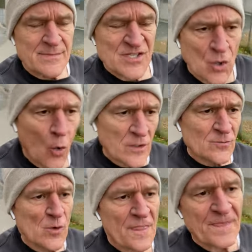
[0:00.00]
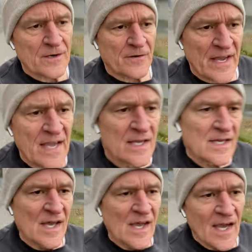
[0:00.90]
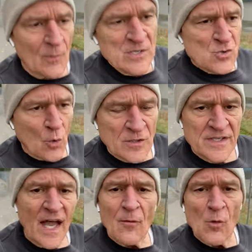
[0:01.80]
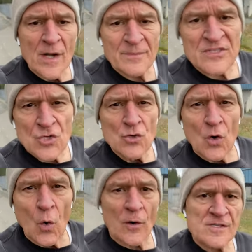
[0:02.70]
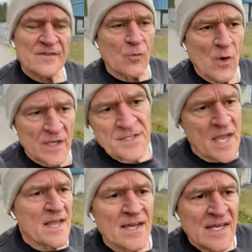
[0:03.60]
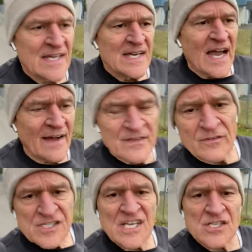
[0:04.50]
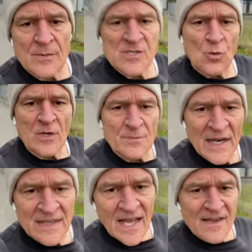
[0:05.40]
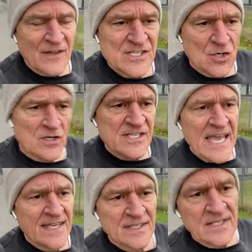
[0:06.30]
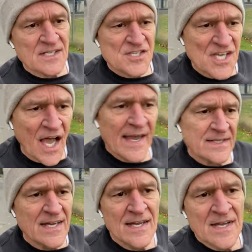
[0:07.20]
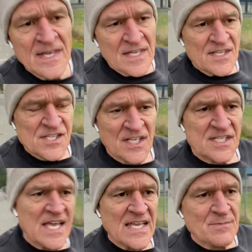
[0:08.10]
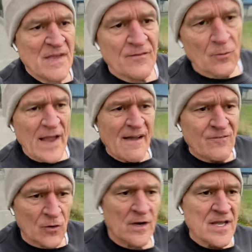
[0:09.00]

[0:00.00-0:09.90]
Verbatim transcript: The cord of wood theory. I once ordered not one, but two cords of wood I've never seen so much wood in my life. I started taking it inside. This is going to take me forever.